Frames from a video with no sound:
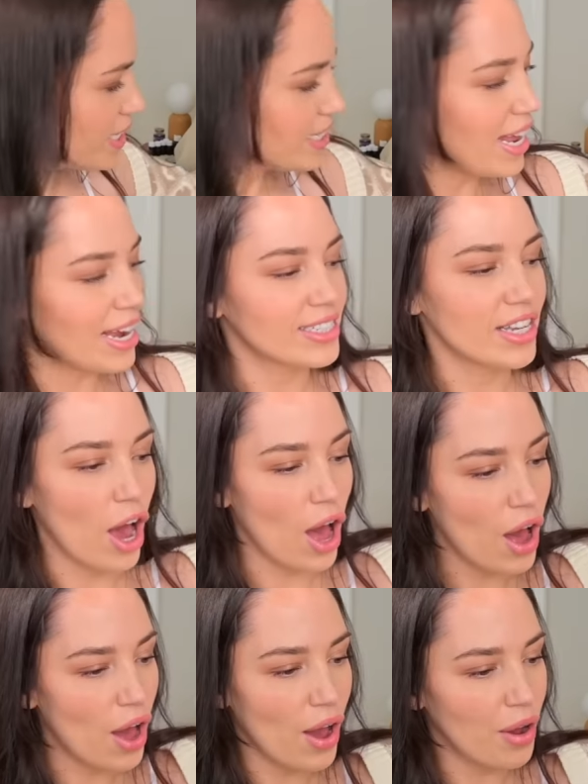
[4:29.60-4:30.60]
is next?
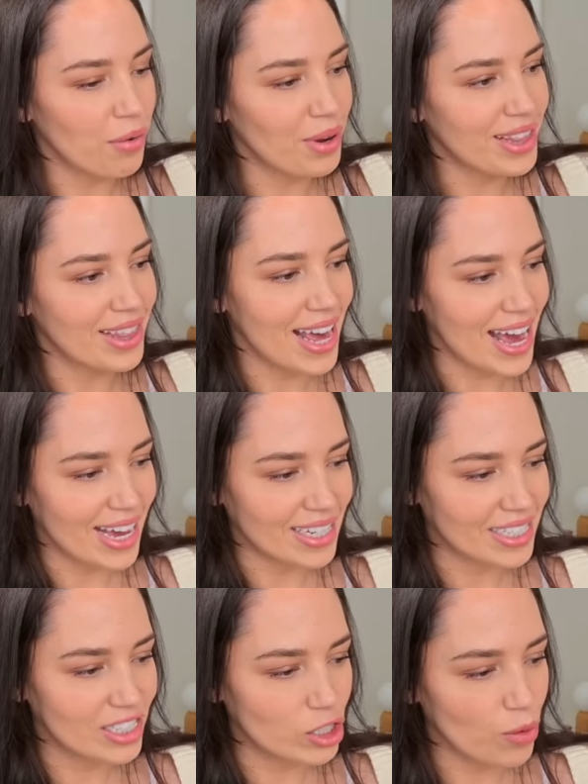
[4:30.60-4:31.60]
Oh,
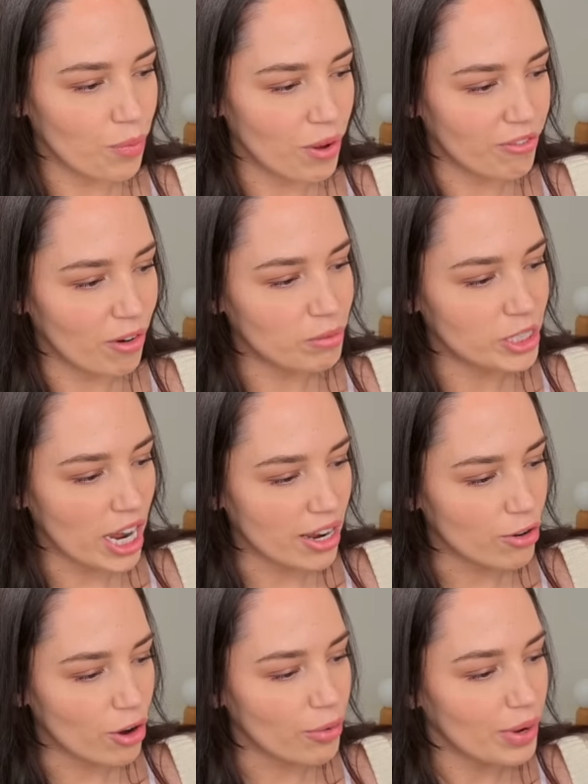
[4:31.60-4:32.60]
this jumper from J.
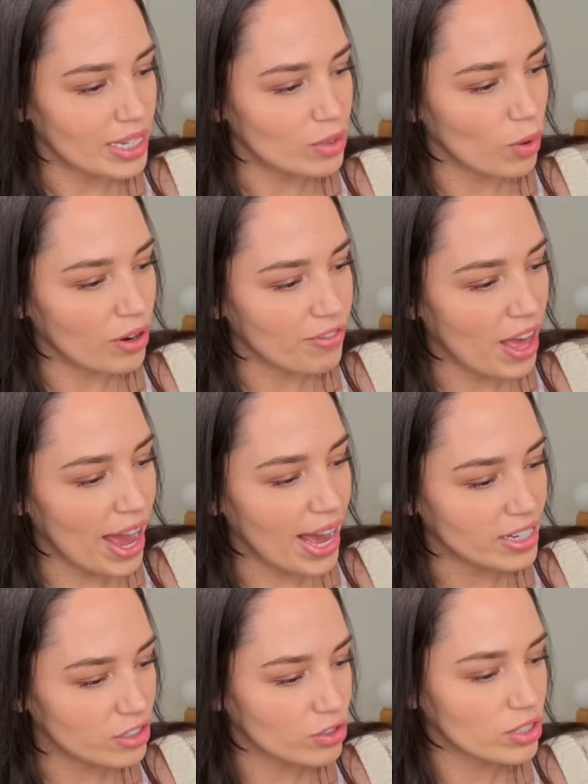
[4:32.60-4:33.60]
Crew. It's one of their
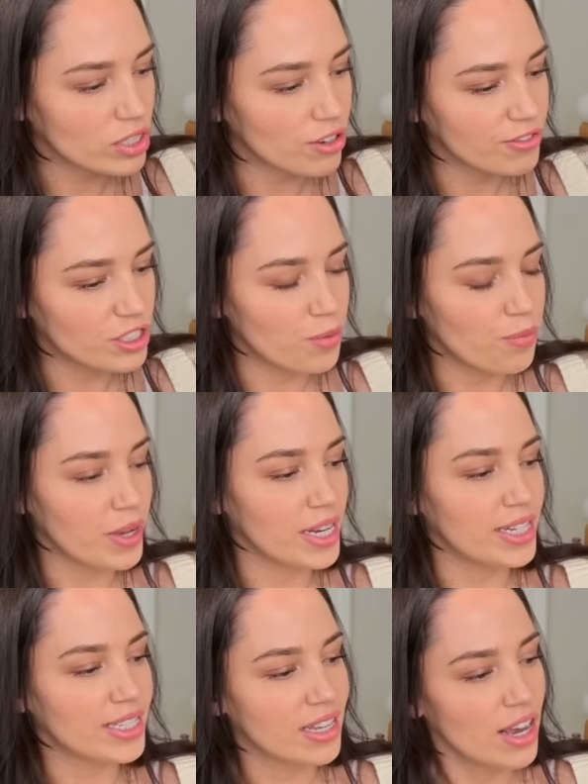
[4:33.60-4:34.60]
extra soft
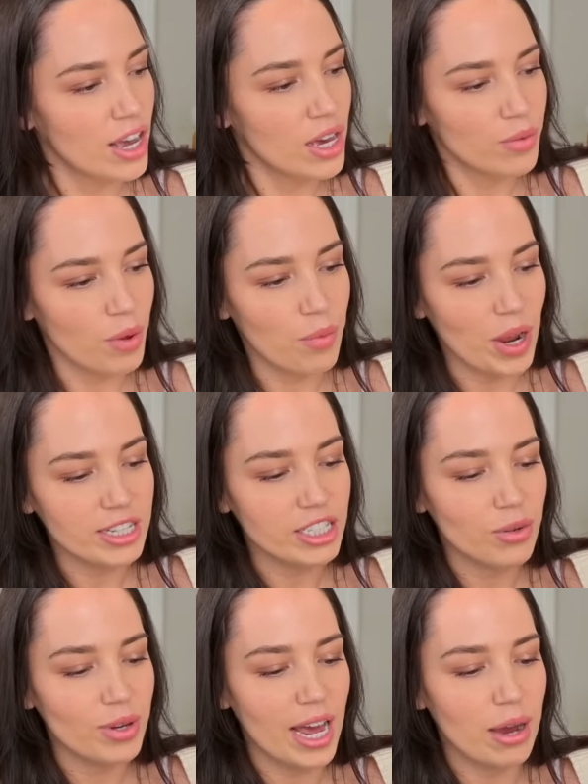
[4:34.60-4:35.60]
jumpers. We went
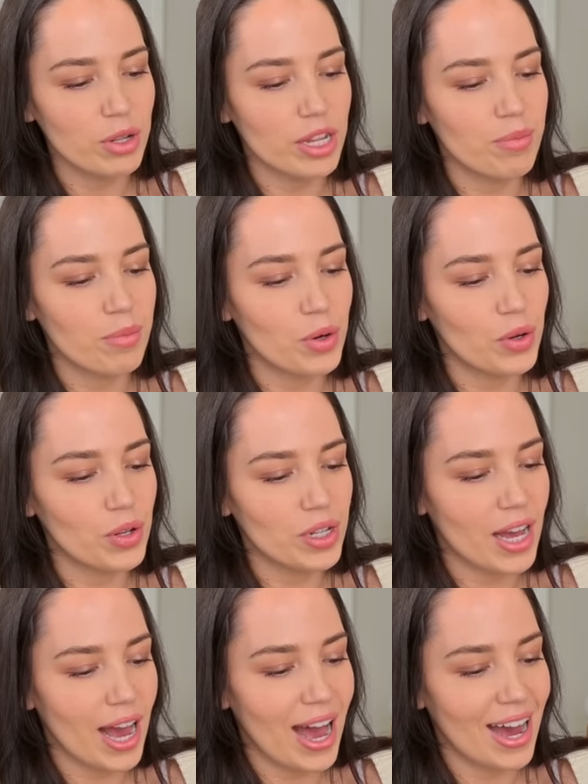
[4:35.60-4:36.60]
to an outlet
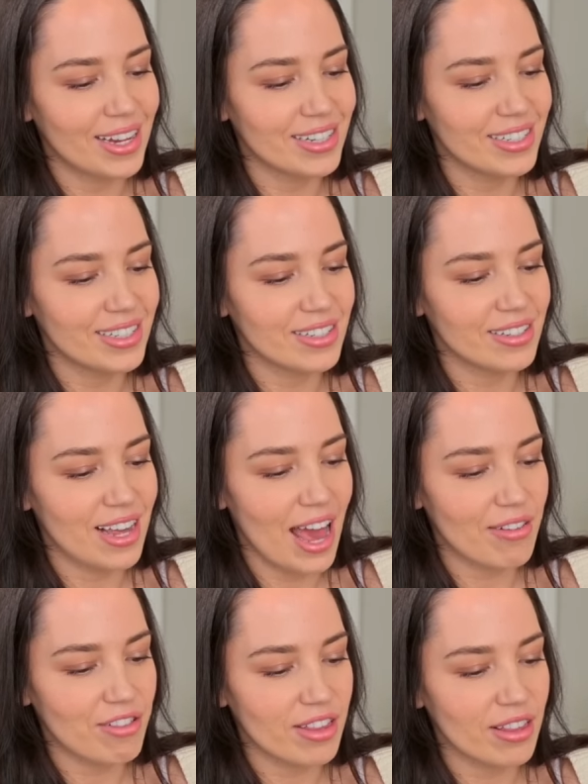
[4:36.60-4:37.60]
mall and
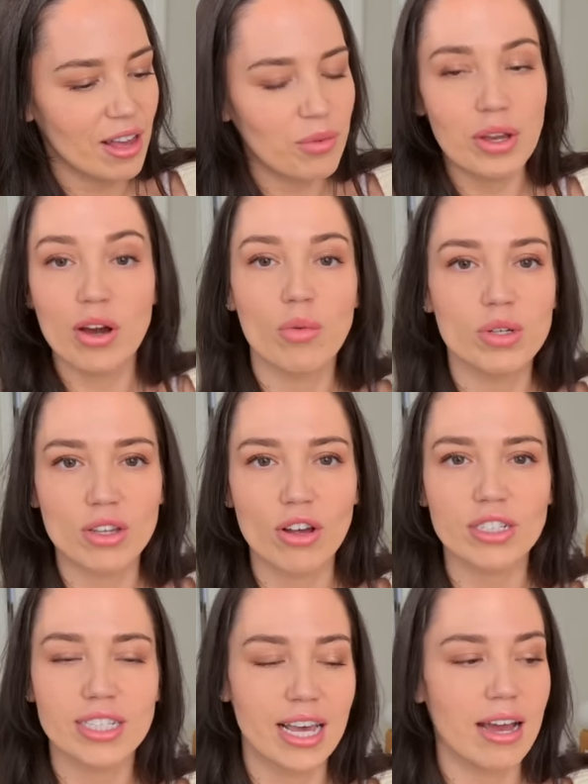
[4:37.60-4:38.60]
everything that we got was
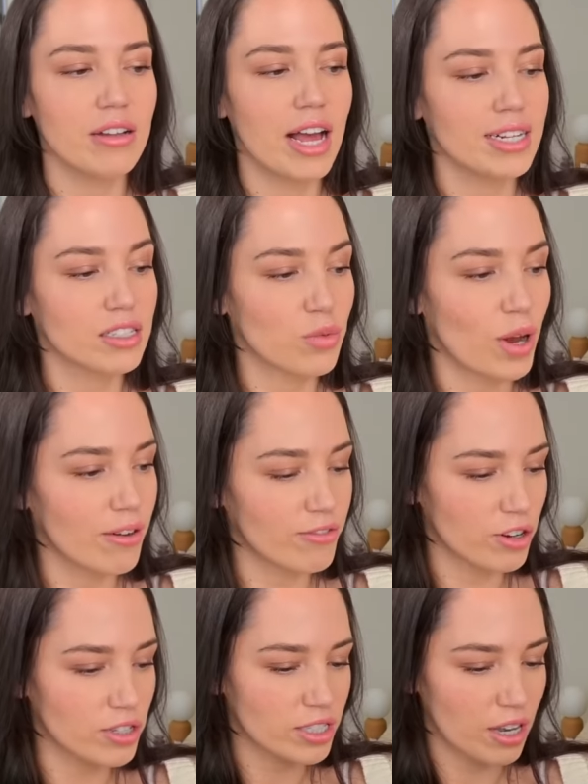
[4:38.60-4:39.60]
on sale, hence why I've
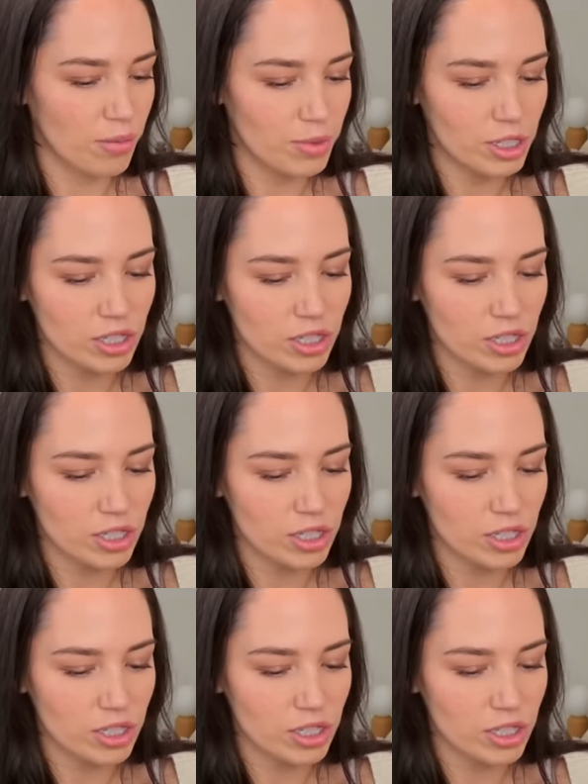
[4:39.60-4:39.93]
got so much